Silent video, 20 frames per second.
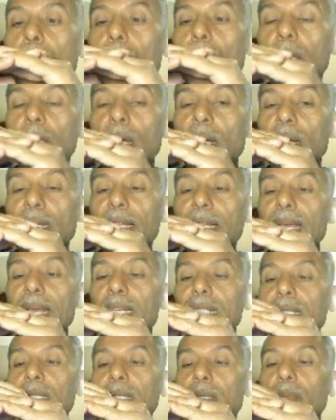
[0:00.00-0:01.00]
they are
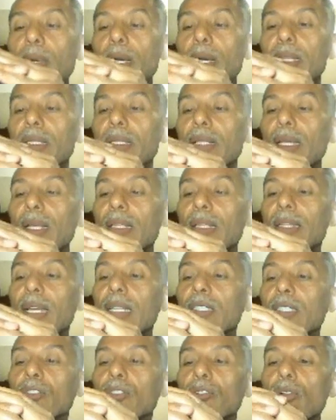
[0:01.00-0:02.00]
gated, but they
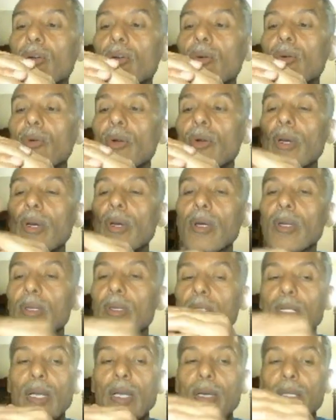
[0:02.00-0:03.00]

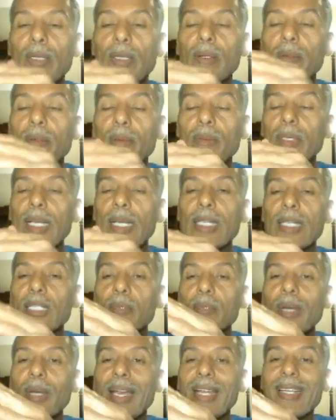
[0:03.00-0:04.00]
are
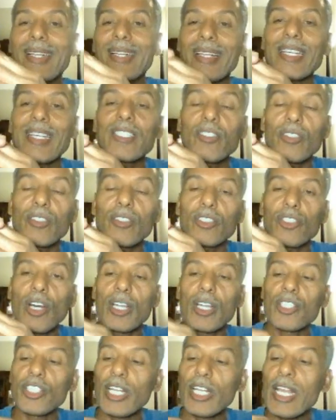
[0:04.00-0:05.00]
gated by an electric
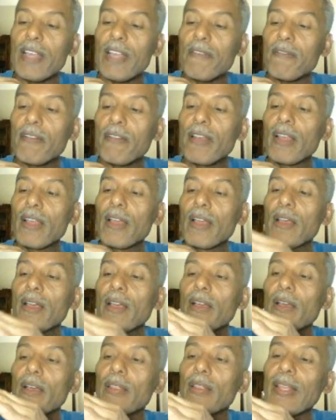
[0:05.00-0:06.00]
charge. If
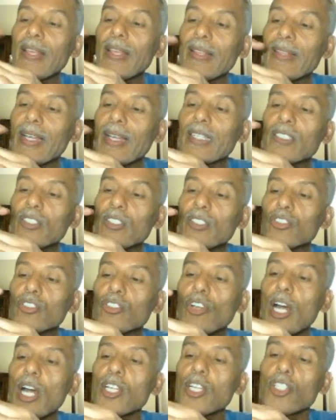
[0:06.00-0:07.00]
the electric
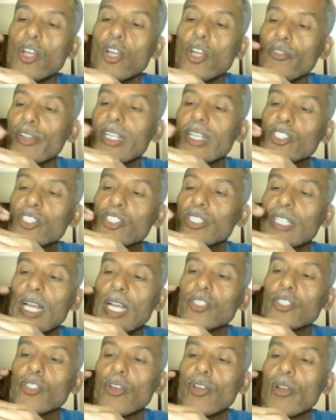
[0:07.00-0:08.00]
charge reaches
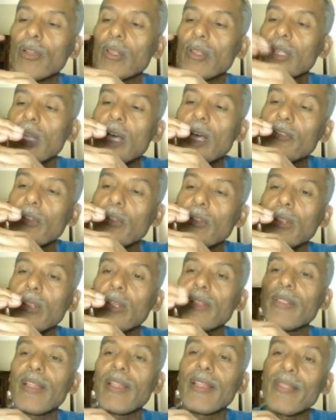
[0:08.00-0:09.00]
a certain
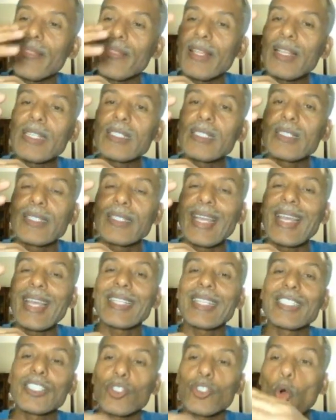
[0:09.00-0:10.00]
level, then these
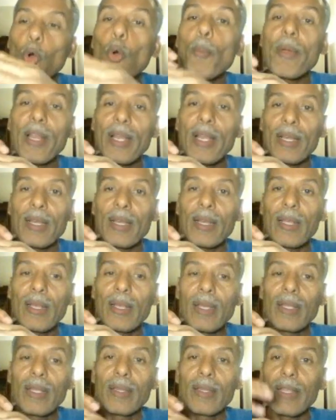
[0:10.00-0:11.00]
gates open.
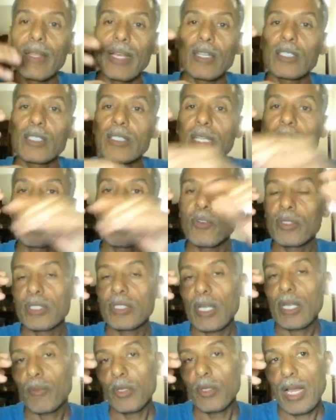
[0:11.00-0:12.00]
Like say, for
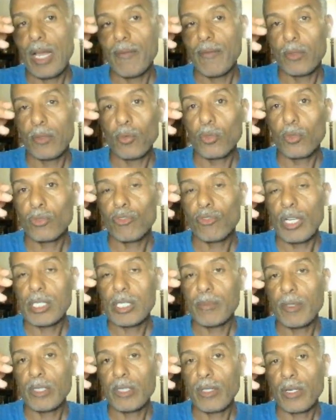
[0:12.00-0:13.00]
example, you have a
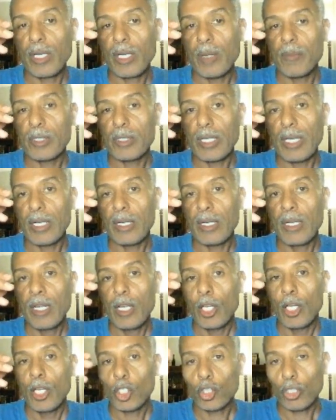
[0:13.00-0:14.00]
neurotransmitter comes in,
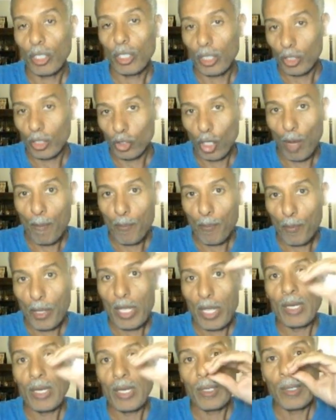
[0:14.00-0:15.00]
it's going to dump
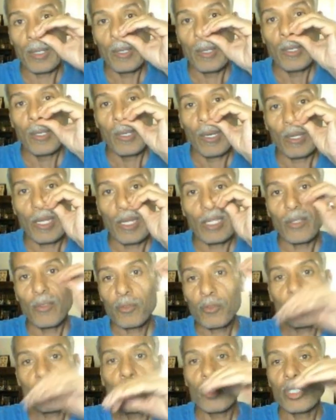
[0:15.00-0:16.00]
in a lot of
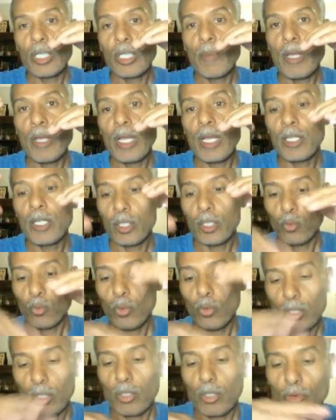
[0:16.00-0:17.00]
sodium in, it
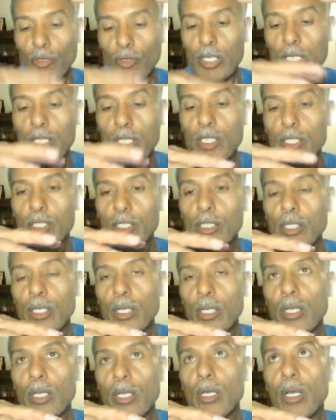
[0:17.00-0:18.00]
will increase
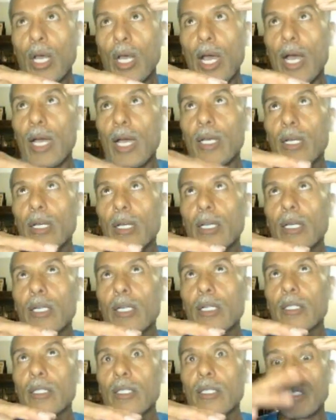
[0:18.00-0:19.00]

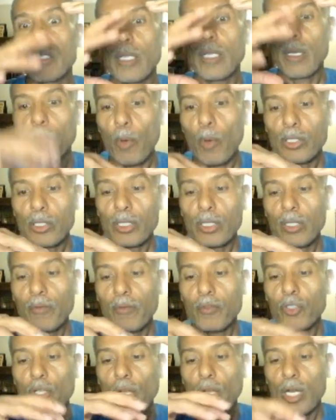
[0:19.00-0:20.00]
the
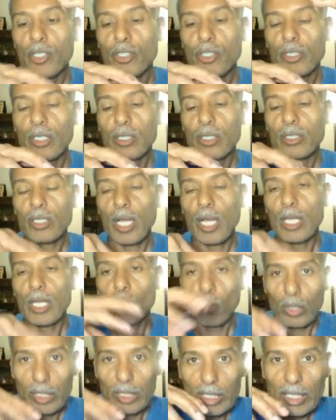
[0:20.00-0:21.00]
positive charges inside,
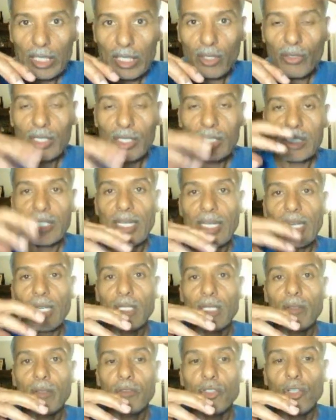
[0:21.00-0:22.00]
will decrease the
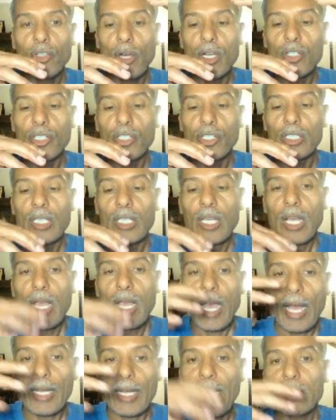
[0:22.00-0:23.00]
negative charges,
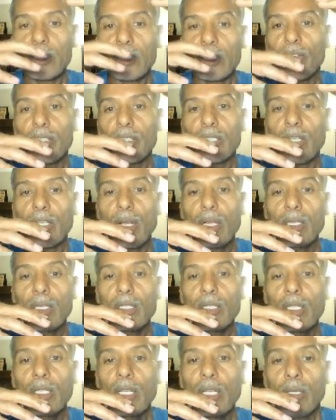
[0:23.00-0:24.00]
and as a
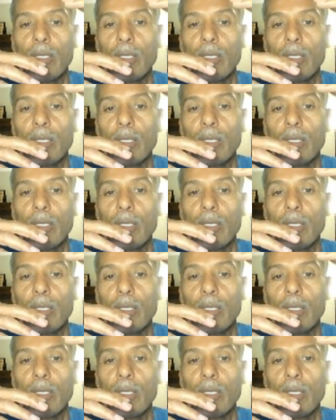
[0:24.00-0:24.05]
result,